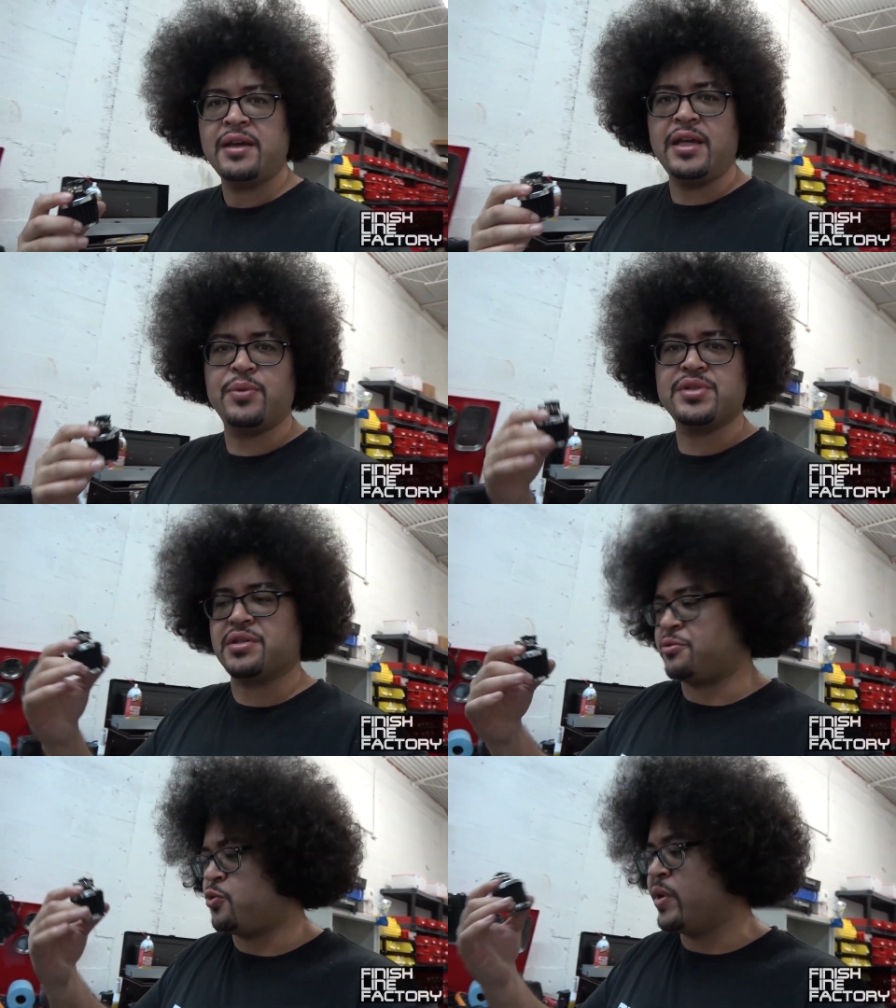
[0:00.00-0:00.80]
It was a
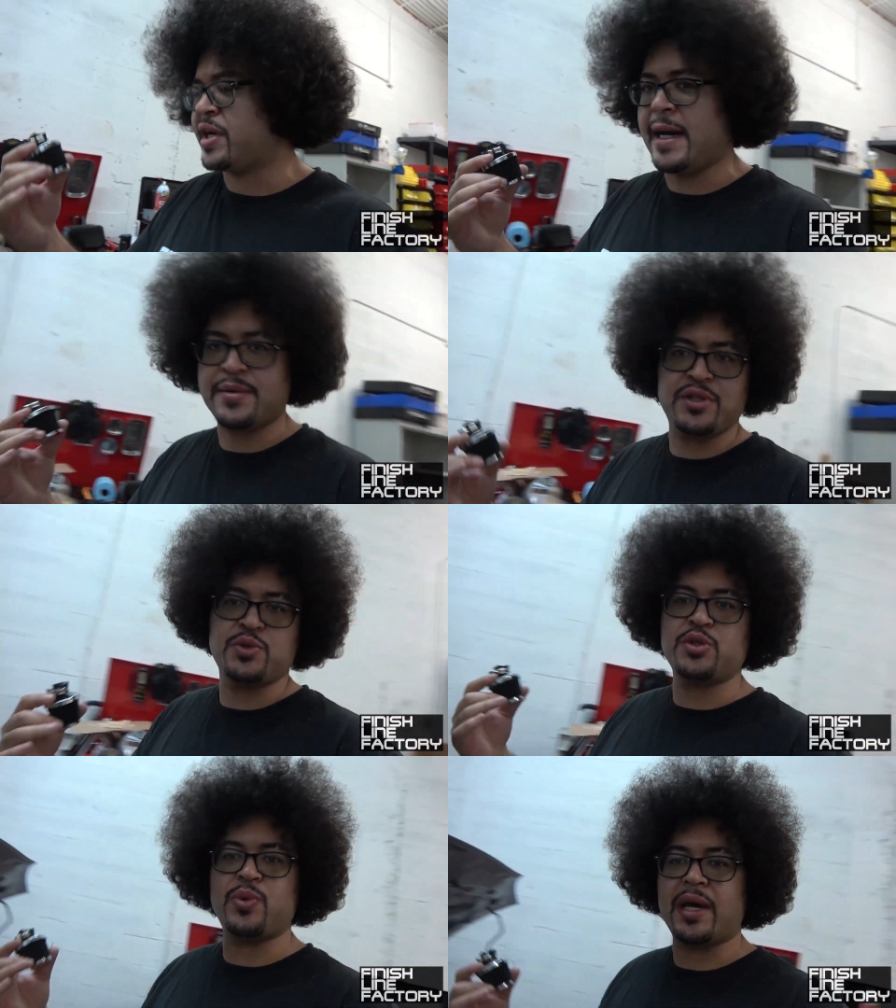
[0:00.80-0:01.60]
quick option, which
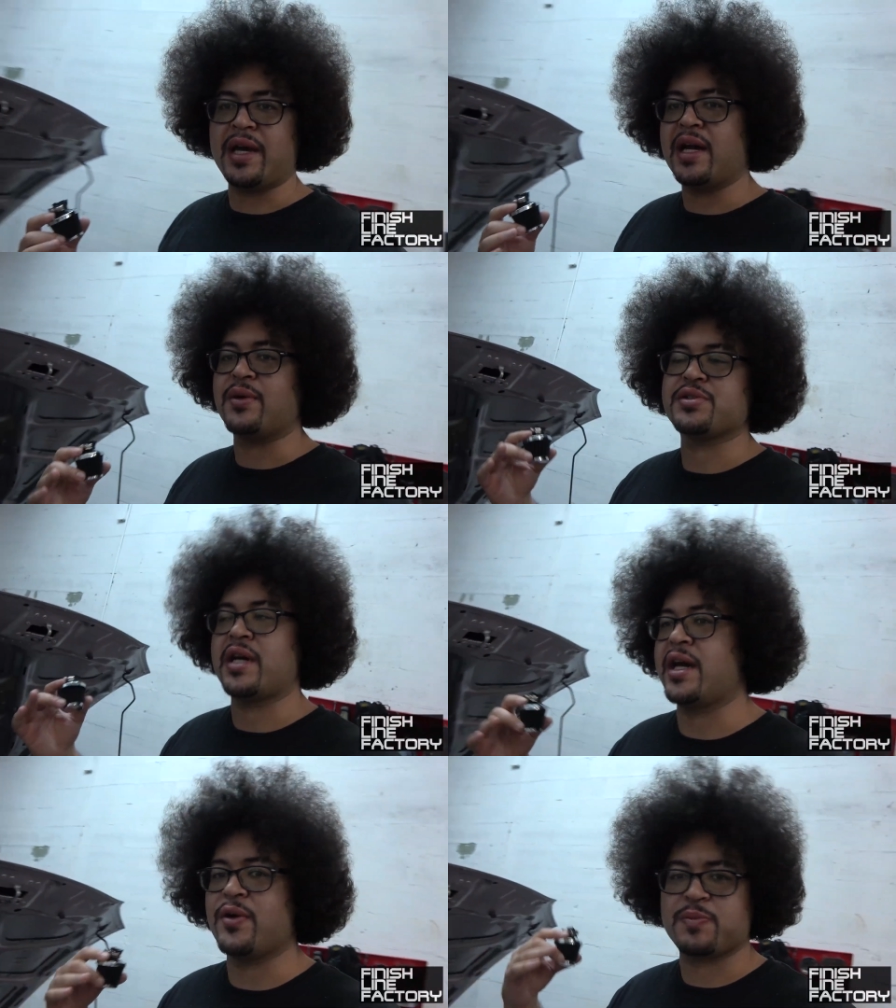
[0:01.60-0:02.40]
is why I got it.
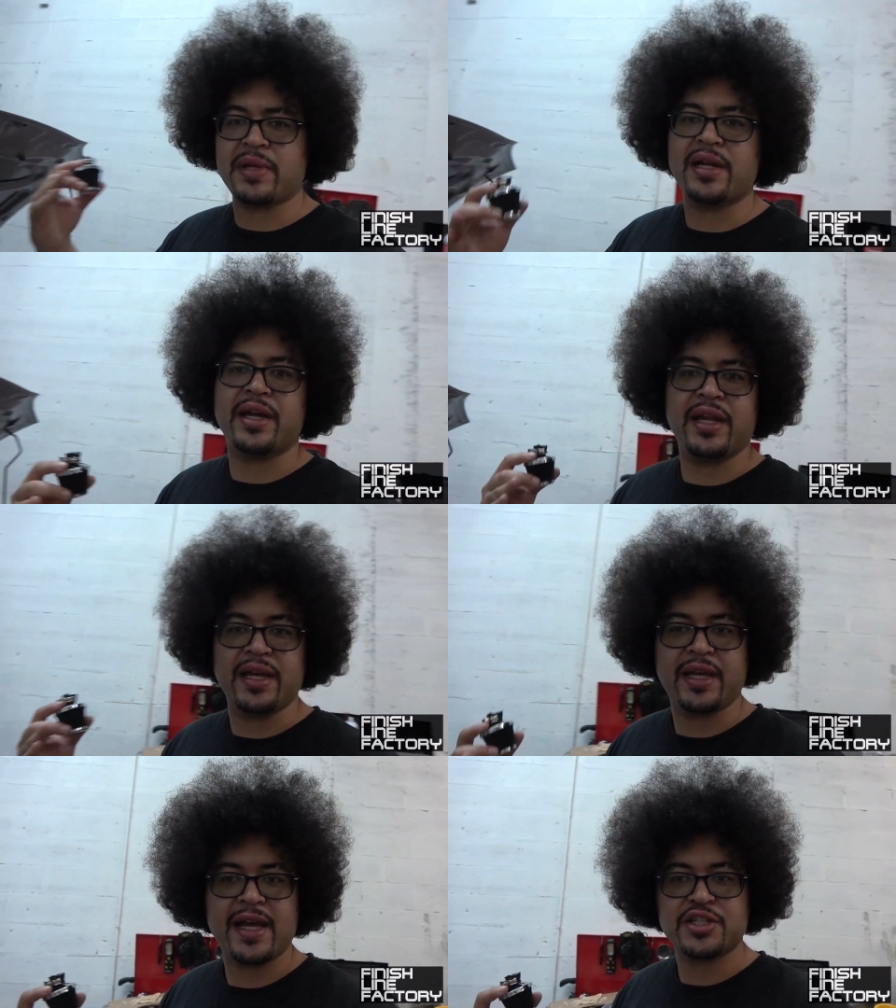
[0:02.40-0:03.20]
I always plan on getting a
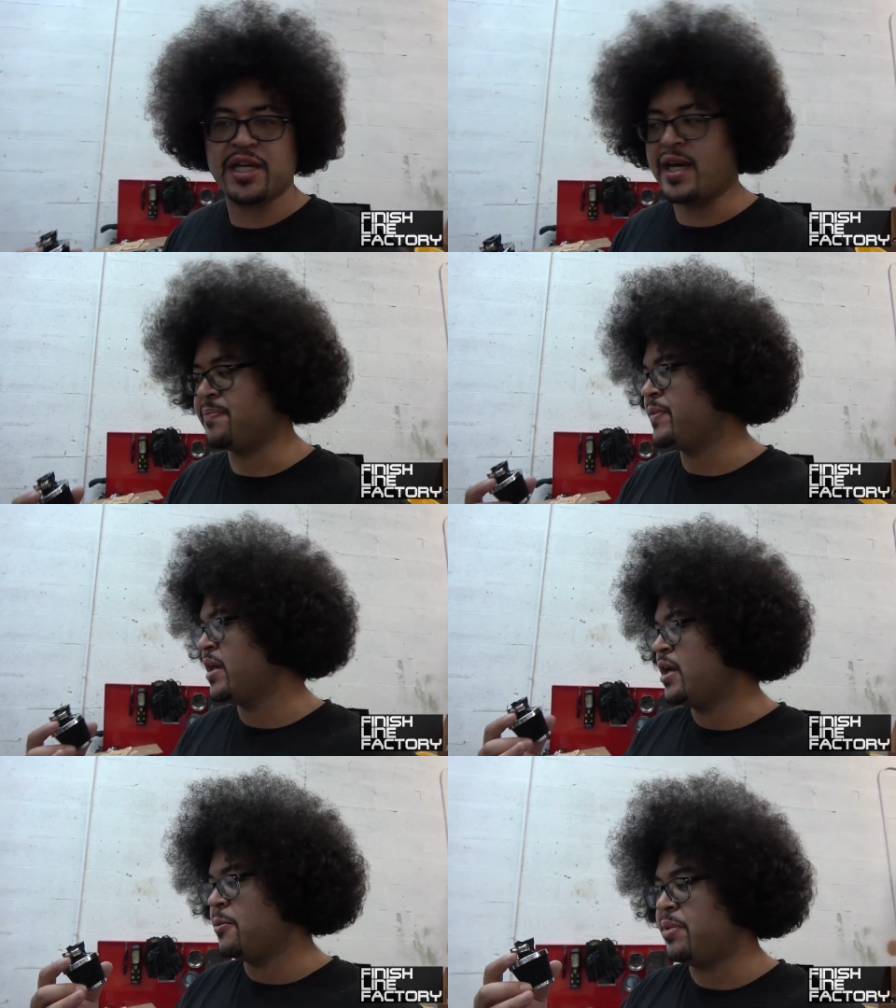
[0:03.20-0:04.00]
catch can.
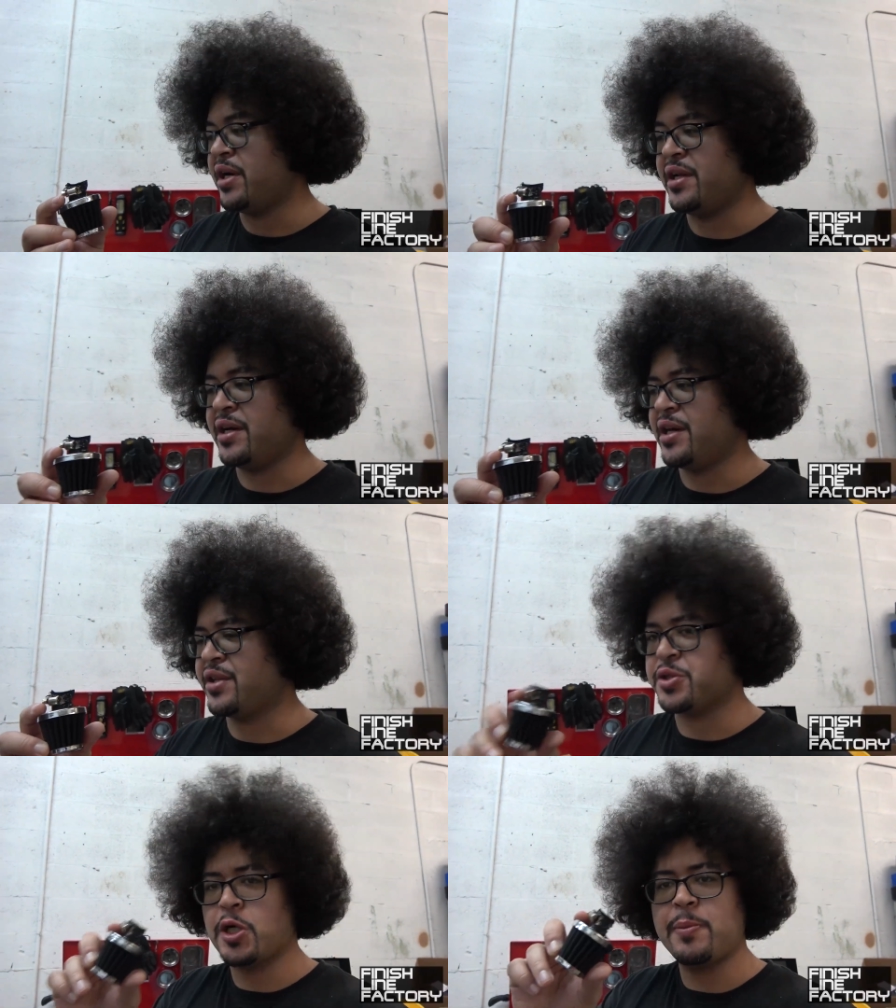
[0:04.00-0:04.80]
But the
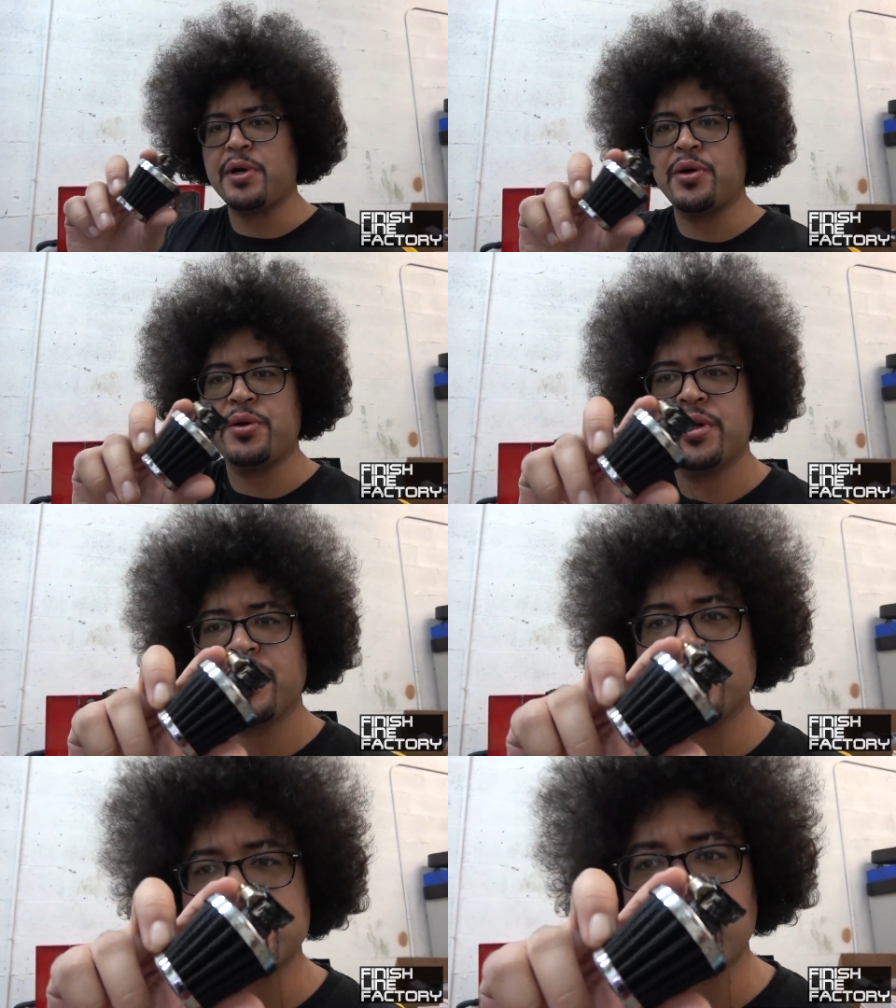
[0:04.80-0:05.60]
turbo,
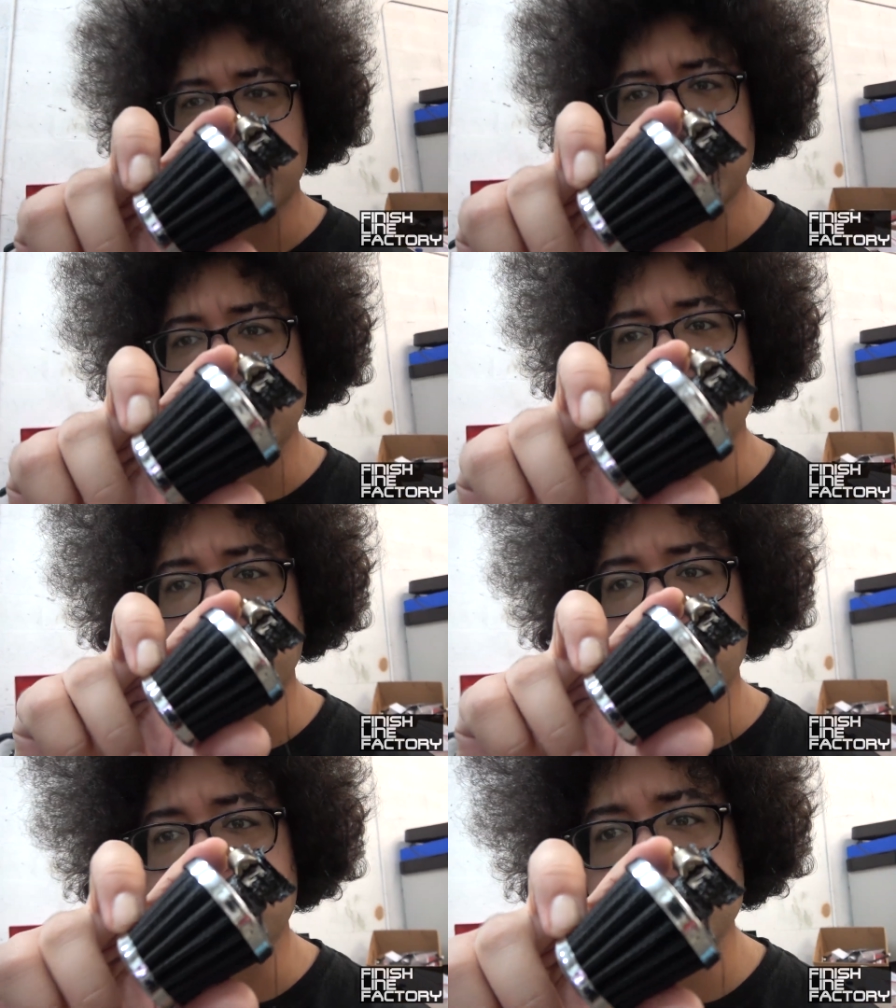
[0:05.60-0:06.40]
let me see if I can get it to
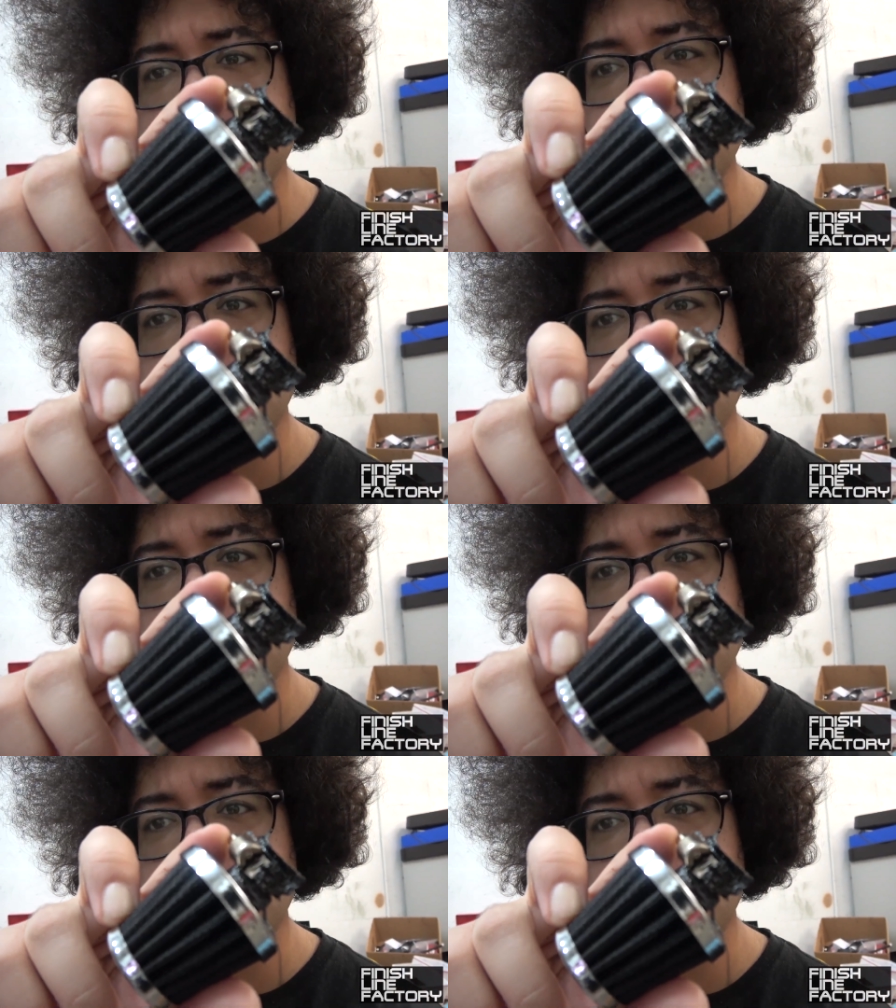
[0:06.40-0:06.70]
focus.